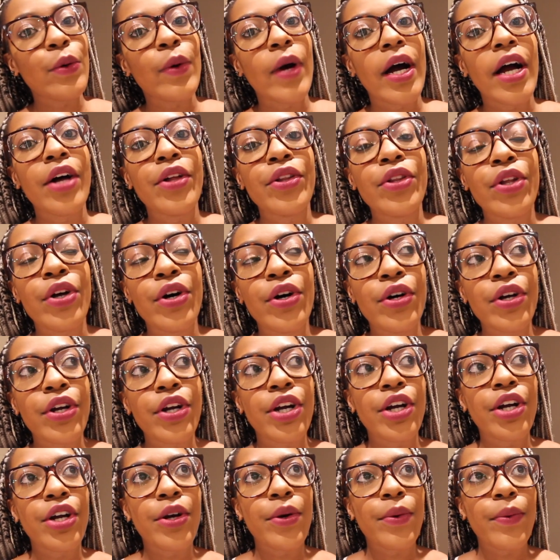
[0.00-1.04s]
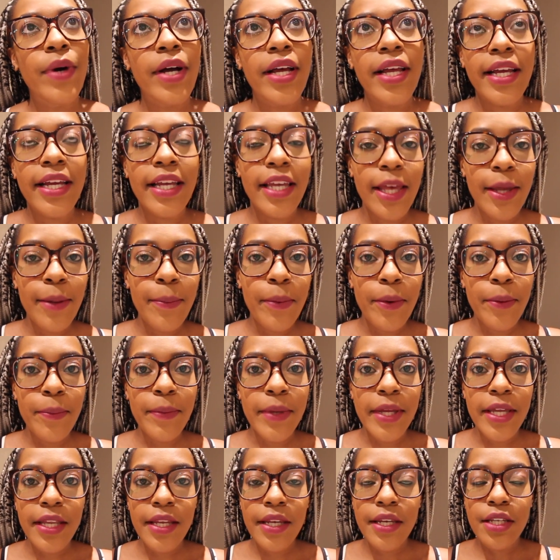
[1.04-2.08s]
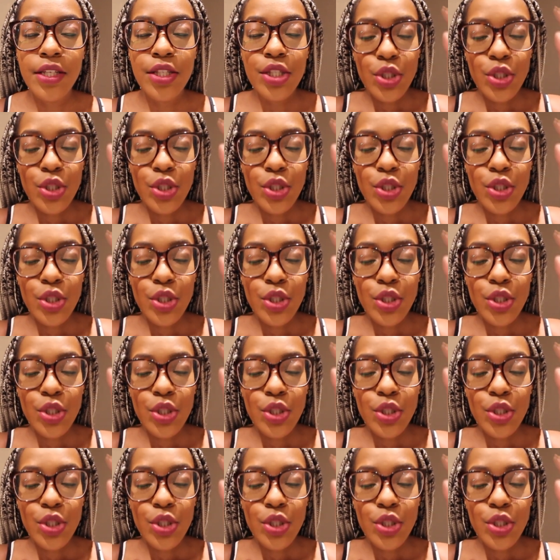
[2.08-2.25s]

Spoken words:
while longer while I keep them in.